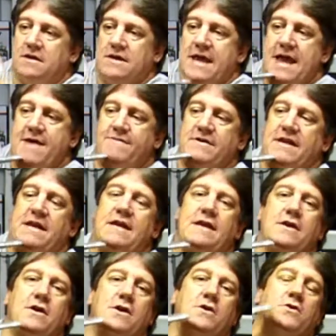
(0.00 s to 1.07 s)
cavity
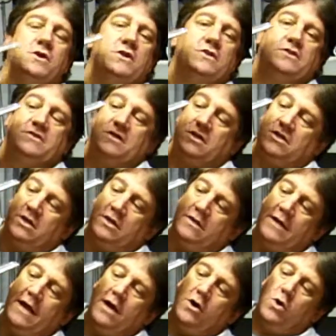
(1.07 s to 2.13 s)
here. There's a little
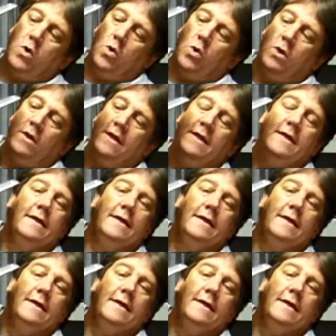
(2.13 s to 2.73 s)
air hole,